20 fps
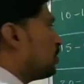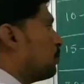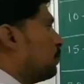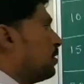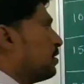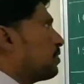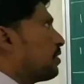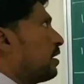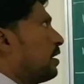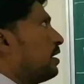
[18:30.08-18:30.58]

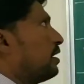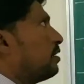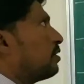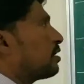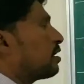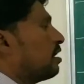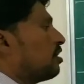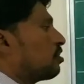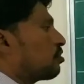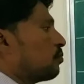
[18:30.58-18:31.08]
That
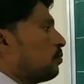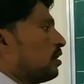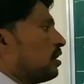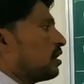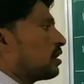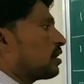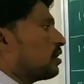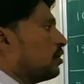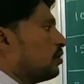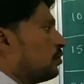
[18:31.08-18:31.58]
beside class
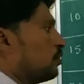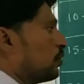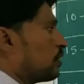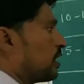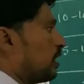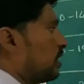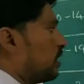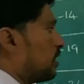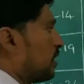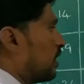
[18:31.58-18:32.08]
mark
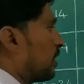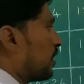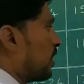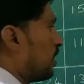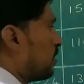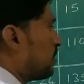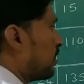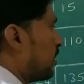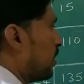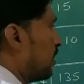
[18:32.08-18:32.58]
you can
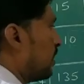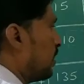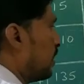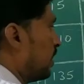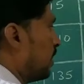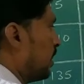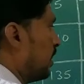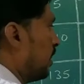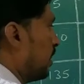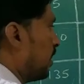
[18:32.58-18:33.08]
take as
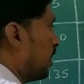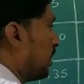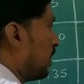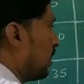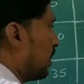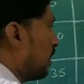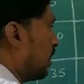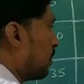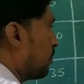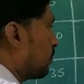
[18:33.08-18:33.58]

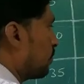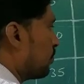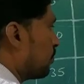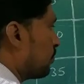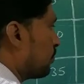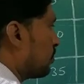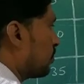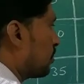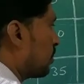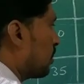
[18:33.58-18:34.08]
a
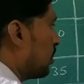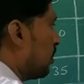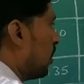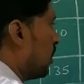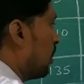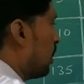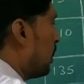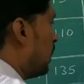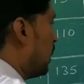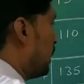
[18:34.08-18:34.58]

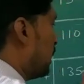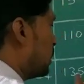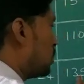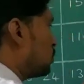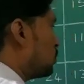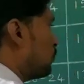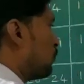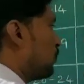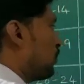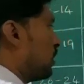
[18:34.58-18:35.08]

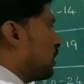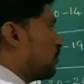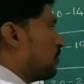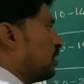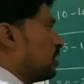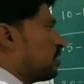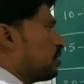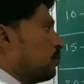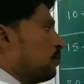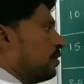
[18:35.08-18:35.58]
highest
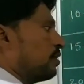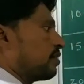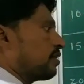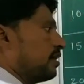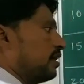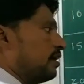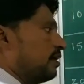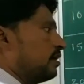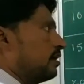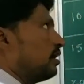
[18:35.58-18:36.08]
frequency
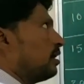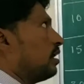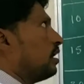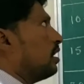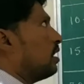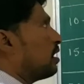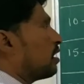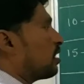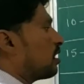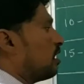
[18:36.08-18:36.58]
beside
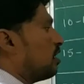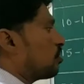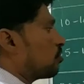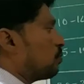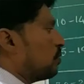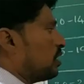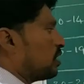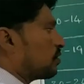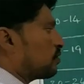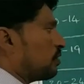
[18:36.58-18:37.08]

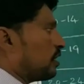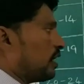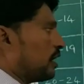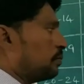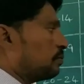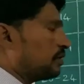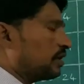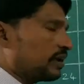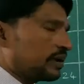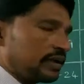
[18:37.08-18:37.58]
class
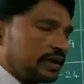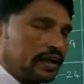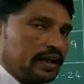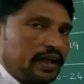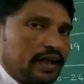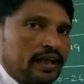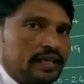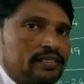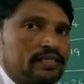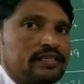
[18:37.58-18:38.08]
mark I am
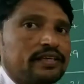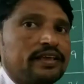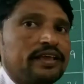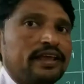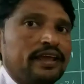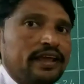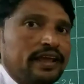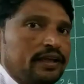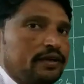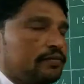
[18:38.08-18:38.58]
taking as
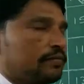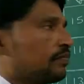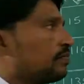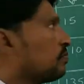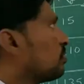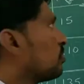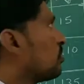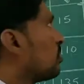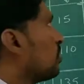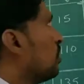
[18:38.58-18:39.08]

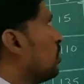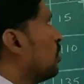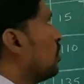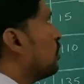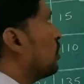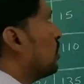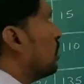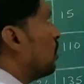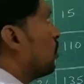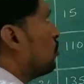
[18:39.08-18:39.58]
a.
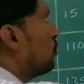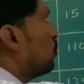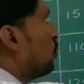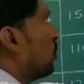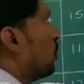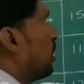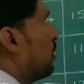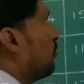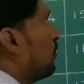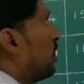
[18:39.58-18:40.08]
Now
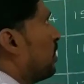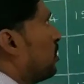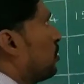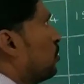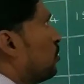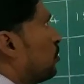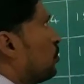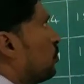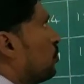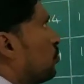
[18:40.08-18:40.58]
ui
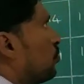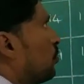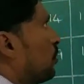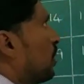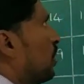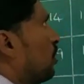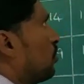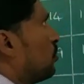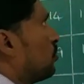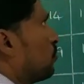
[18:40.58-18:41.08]
value
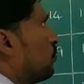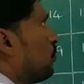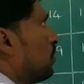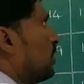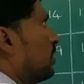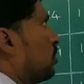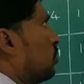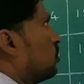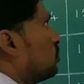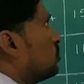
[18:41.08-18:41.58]
you have to
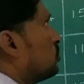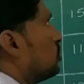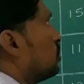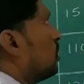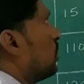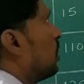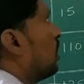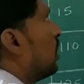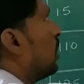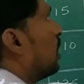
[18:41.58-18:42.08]
find
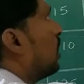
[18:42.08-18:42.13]
out.